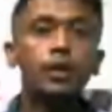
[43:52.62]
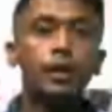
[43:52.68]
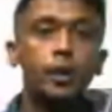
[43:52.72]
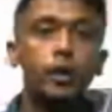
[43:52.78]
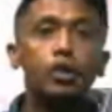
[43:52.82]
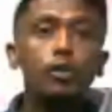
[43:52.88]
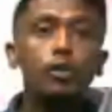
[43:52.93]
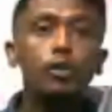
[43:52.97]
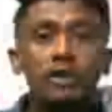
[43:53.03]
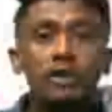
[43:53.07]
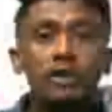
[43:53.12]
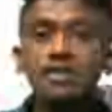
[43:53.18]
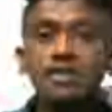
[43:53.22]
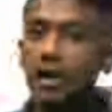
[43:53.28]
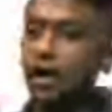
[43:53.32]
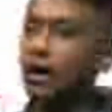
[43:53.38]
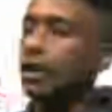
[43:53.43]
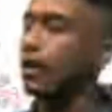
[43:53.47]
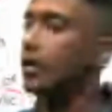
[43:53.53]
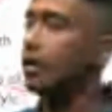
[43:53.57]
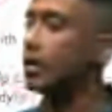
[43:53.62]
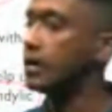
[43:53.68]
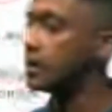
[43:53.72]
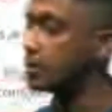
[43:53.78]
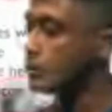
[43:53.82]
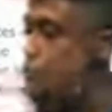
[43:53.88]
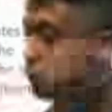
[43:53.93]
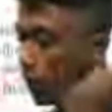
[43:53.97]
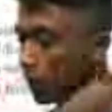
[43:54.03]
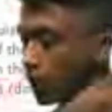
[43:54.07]
human skull is
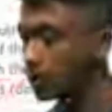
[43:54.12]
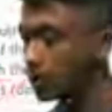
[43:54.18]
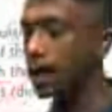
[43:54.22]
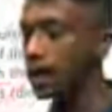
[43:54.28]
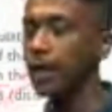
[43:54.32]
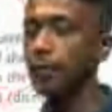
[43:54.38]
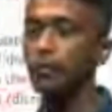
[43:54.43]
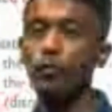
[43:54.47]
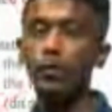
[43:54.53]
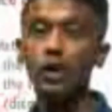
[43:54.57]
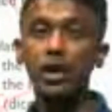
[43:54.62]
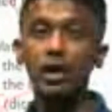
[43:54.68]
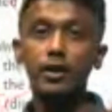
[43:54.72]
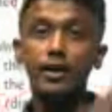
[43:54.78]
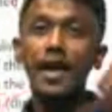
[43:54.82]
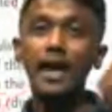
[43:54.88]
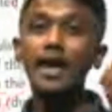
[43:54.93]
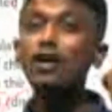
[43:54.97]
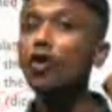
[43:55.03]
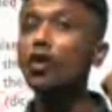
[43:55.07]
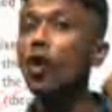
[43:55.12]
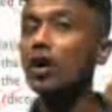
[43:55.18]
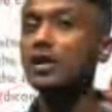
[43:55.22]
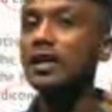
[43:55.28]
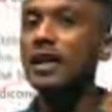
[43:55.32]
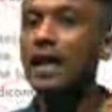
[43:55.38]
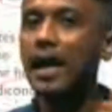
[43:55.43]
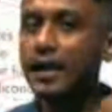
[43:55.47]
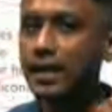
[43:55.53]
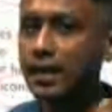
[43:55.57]
what type? We have
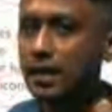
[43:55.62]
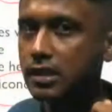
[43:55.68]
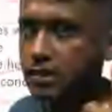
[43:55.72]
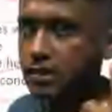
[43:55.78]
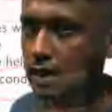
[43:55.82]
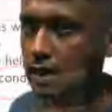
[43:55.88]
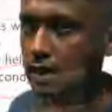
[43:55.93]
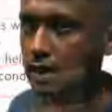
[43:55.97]
dicondylitic skull.